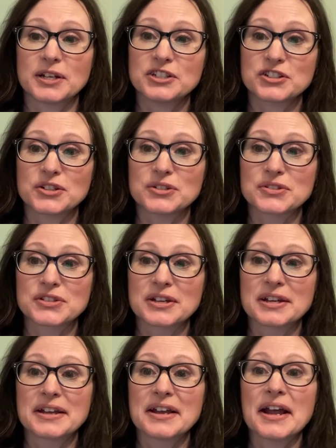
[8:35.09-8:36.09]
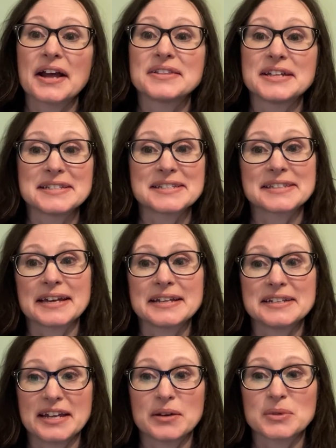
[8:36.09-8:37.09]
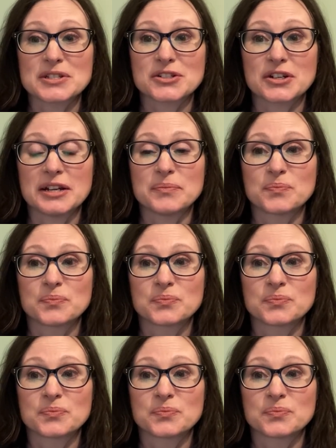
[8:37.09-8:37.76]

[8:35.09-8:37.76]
issues, then study chemistry.